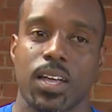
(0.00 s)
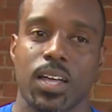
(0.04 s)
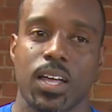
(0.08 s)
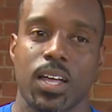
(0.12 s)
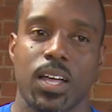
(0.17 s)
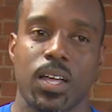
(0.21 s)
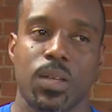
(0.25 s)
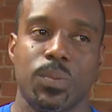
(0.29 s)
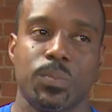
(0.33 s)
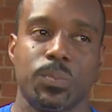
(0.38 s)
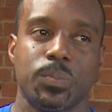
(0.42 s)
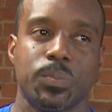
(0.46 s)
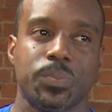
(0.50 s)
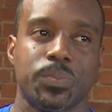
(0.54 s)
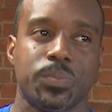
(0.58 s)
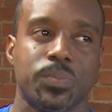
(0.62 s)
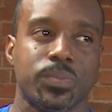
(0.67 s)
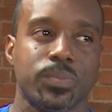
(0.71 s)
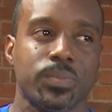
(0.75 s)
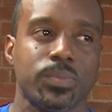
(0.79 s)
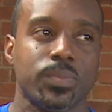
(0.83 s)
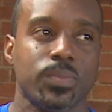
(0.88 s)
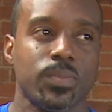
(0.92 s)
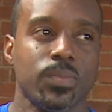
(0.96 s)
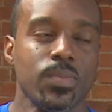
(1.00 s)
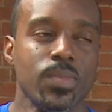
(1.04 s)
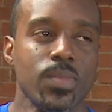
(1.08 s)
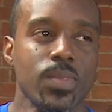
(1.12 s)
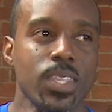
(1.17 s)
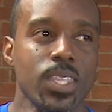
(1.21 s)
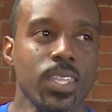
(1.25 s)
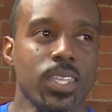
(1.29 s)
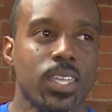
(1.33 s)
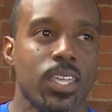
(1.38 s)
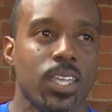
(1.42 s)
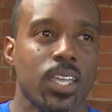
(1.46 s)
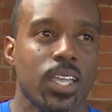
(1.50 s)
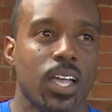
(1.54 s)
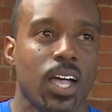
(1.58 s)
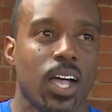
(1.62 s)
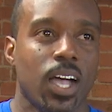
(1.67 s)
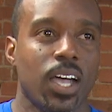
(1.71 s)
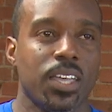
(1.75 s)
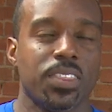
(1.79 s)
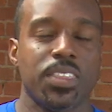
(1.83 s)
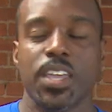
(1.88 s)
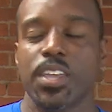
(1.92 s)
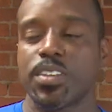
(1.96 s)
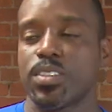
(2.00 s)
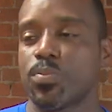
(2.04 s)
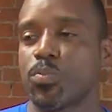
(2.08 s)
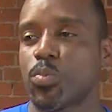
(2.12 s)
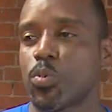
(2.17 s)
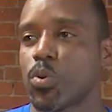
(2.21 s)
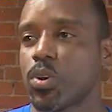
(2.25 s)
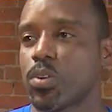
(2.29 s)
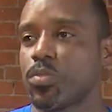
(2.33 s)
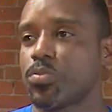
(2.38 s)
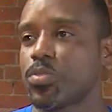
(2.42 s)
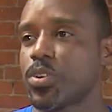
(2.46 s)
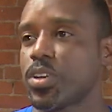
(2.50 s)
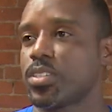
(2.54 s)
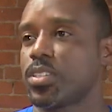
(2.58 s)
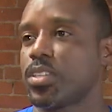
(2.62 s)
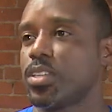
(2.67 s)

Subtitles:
I think it's important for us